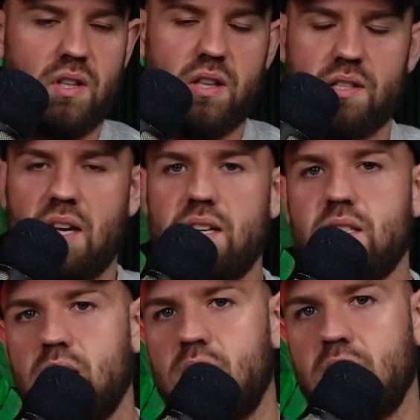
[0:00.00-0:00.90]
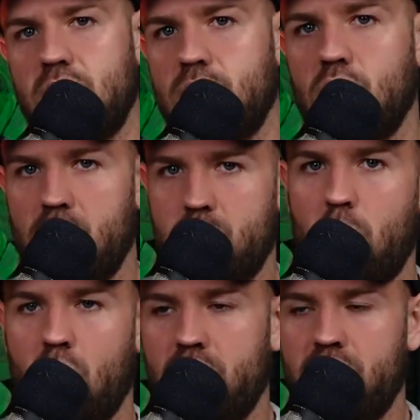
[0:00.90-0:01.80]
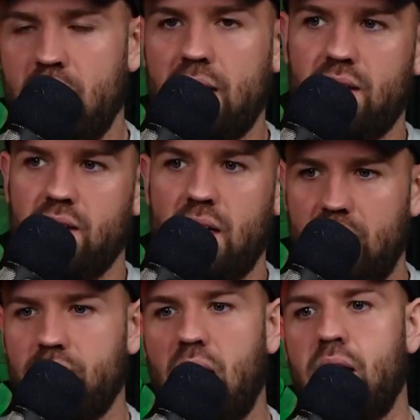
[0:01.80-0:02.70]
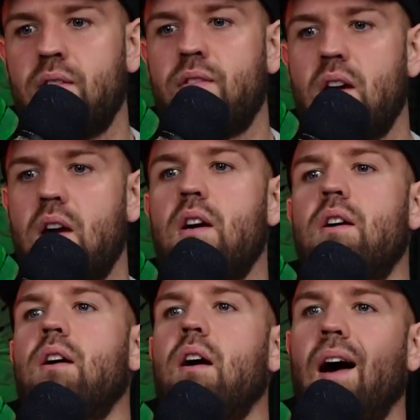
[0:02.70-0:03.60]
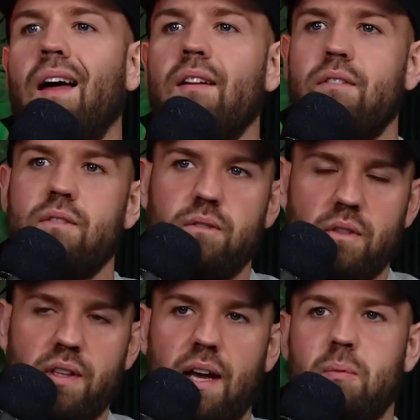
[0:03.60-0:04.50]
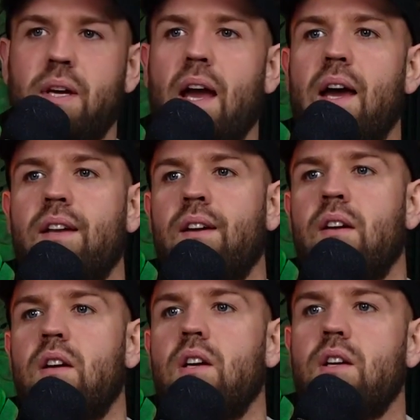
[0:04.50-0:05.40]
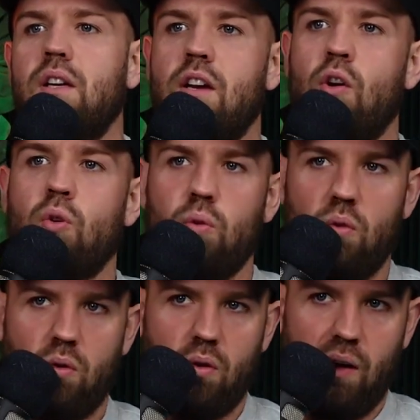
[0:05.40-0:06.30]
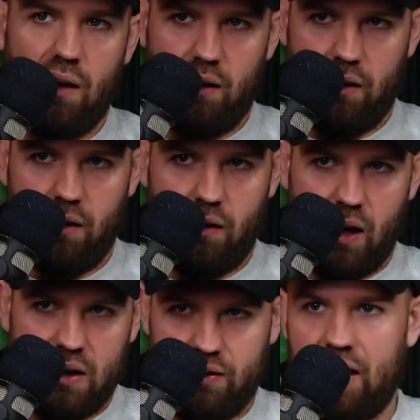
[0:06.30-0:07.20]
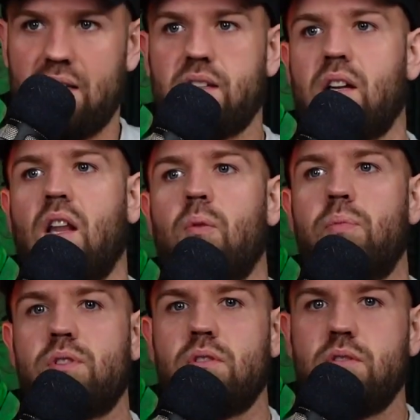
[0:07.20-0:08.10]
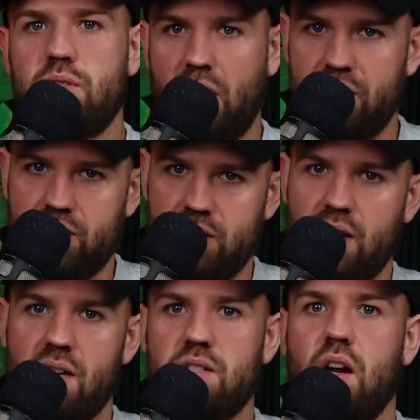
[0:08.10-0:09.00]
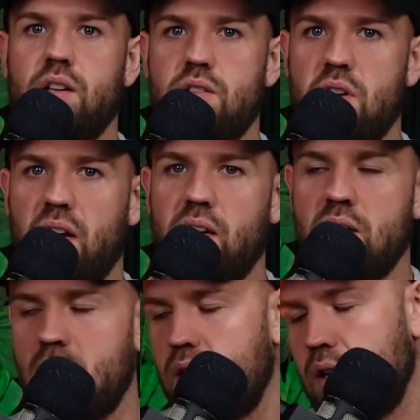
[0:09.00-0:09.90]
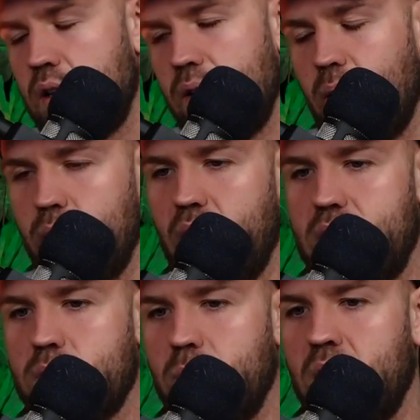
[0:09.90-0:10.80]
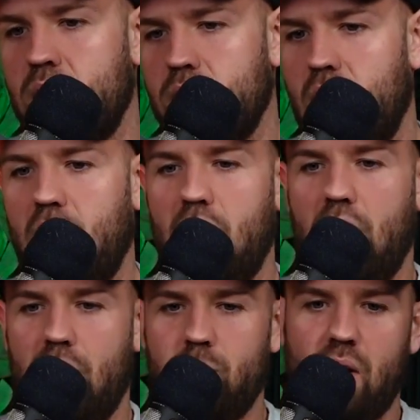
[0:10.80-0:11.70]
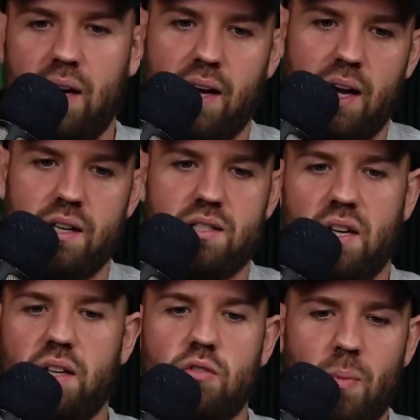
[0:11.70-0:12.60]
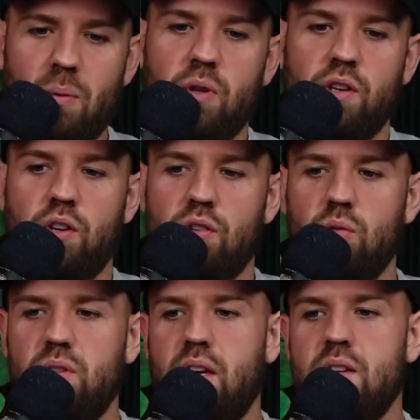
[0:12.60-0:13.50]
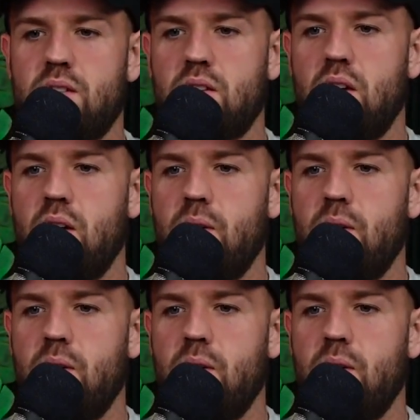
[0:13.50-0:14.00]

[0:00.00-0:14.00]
the sixties, even though I was born in nineteen ninety-five. I type of guy that, you know, I've hated clubs since the day I started drinking. That's me. I, I'm that guy that's like, remember the good old days,